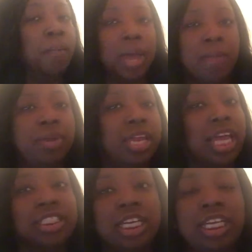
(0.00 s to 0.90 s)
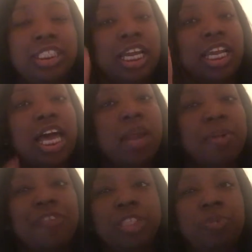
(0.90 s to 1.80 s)
Baby, like, see, I said, a lot of
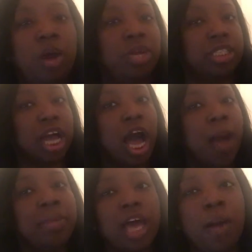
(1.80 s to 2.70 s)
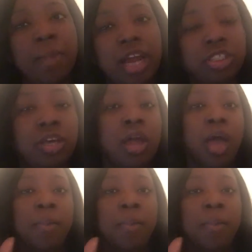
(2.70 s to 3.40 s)
motherfuckers be on this common law marriage stuff.